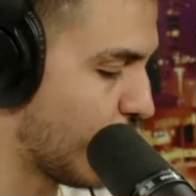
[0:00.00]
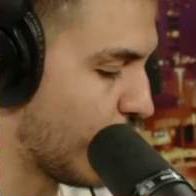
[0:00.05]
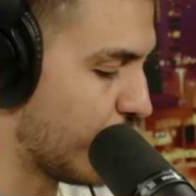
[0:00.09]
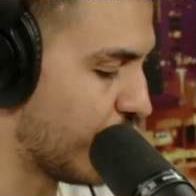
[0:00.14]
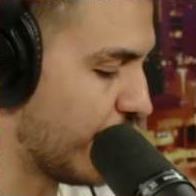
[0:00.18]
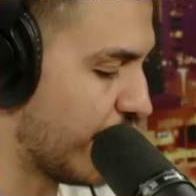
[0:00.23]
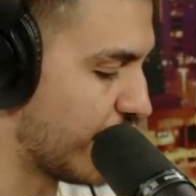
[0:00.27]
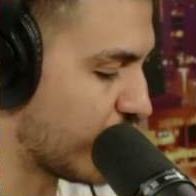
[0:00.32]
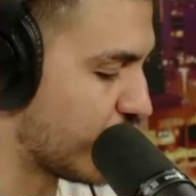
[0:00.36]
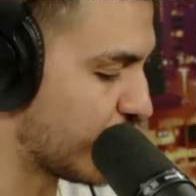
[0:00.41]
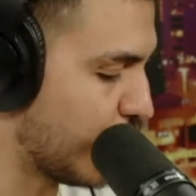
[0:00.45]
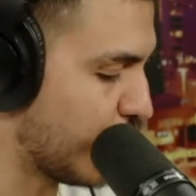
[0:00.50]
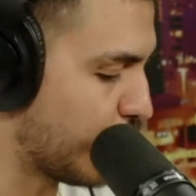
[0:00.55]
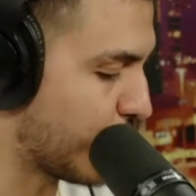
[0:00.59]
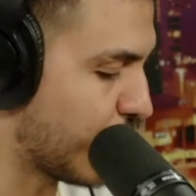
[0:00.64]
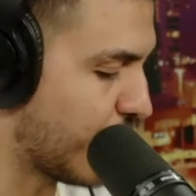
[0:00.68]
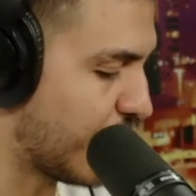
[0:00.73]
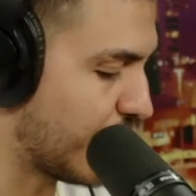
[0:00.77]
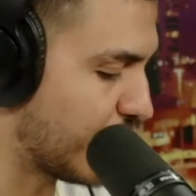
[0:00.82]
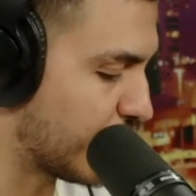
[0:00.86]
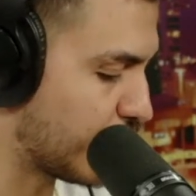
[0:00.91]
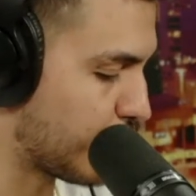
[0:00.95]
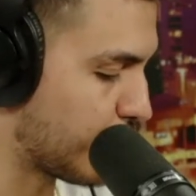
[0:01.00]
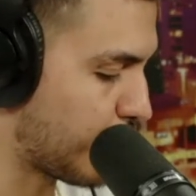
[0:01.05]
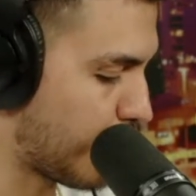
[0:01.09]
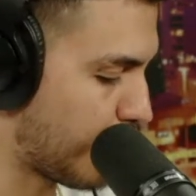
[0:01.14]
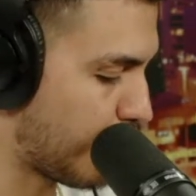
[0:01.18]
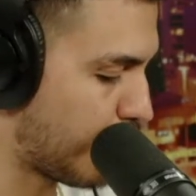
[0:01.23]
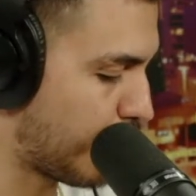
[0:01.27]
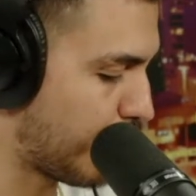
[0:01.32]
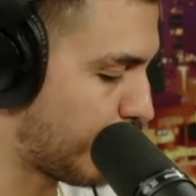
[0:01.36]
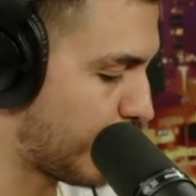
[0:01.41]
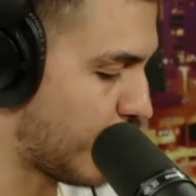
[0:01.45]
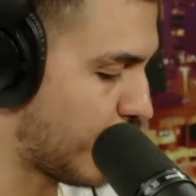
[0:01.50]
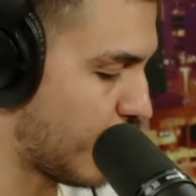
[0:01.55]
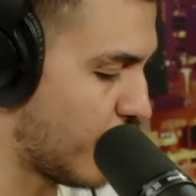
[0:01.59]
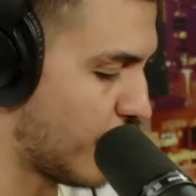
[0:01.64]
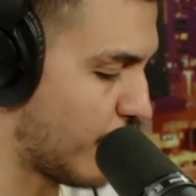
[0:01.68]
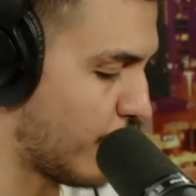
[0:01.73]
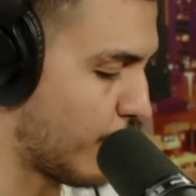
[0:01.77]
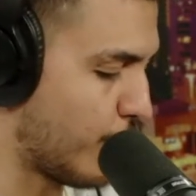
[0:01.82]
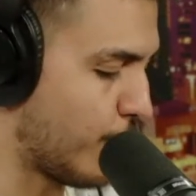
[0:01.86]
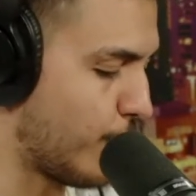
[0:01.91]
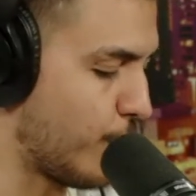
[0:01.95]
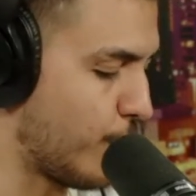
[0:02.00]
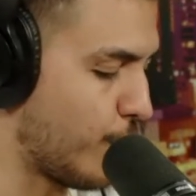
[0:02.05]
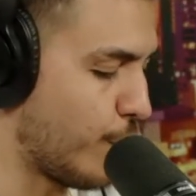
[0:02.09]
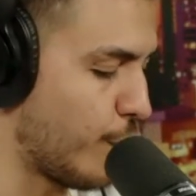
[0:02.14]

Next up, guys. Uh,